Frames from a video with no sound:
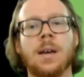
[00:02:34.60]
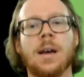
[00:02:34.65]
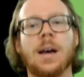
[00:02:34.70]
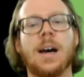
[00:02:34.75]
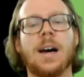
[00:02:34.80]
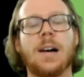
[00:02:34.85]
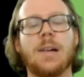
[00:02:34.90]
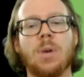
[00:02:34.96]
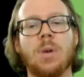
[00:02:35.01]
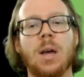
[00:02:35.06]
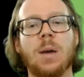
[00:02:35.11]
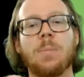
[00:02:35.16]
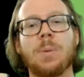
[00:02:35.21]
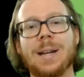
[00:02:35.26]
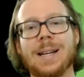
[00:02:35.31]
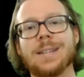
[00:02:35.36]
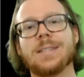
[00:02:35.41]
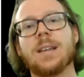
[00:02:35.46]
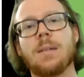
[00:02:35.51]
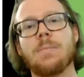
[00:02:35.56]

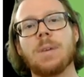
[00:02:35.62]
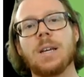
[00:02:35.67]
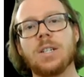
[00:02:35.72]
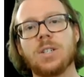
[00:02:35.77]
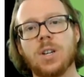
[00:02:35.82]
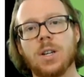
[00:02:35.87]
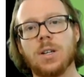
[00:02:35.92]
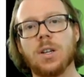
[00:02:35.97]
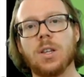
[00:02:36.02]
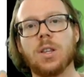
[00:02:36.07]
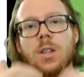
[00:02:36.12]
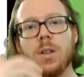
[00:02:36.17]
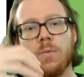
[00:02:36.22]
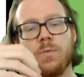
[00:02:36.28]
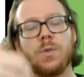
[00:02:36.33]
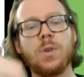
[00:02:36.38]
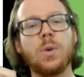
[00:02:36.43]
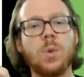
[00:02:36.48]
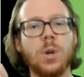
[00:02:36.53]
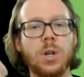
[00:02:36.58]
But as I mentioned, the
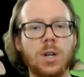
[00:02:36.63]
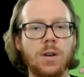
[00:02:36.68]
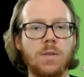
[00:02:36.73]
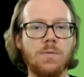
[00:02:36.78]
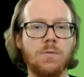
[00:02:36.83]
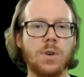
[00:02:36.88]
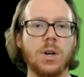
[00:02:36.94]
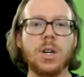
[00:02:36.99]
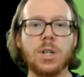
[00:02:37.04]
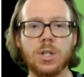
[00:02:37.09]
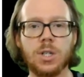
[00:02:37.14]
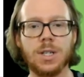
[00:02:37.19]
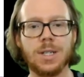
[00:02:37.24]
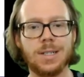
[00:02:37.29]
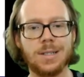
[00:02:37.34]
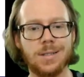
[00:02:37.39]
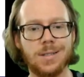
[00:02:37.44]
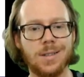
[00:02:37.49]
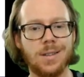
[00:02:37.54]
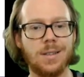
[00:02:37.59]
fewer
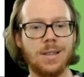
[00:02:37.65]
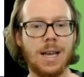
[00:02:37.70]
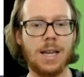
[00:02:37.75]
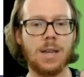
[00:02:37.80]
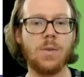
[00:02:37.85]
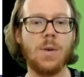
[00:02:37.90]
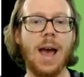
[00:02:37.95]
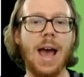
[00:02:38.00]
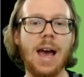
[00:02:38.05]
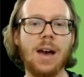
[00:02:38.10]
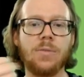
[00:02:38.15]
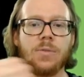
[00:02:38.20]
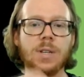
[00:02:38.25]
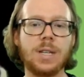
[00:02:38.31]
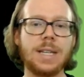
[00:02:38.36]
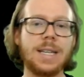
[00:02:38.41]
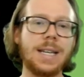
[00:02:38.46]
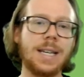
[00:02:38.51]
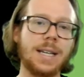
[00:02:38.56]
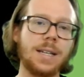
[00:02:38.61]
conversions that you have to
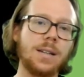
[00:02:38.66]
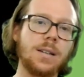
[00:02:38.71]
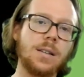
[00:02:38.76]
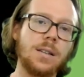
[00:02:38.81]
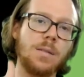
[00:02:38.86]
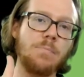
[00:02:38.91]
get,